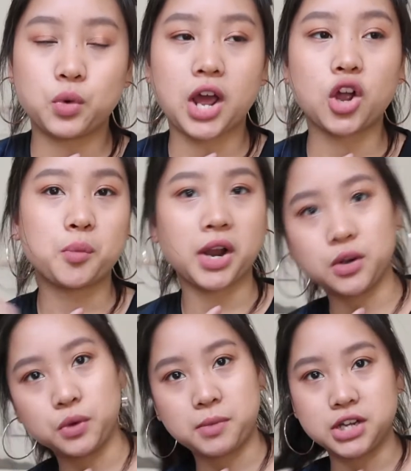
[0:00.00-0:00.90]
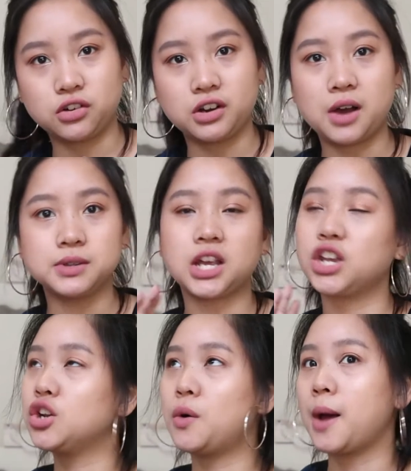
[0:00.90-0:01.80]
When I got pregnant with my daughter, I was like,
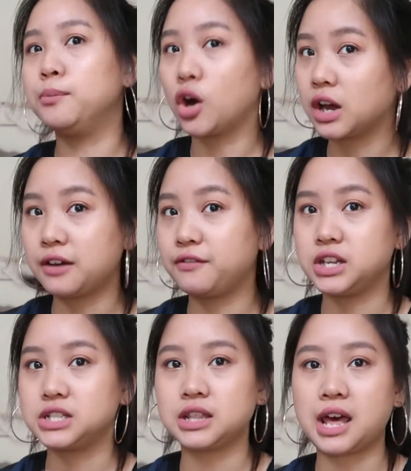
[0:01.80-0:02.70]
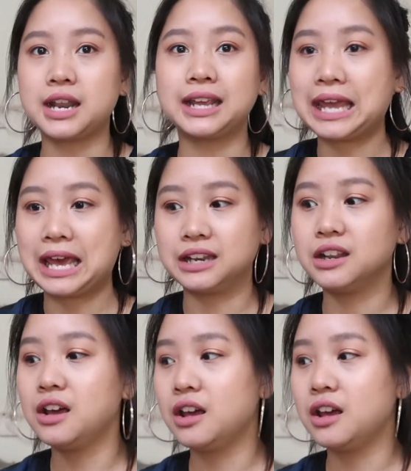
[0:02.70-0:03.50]
you know what, I'm not gonna fit into that again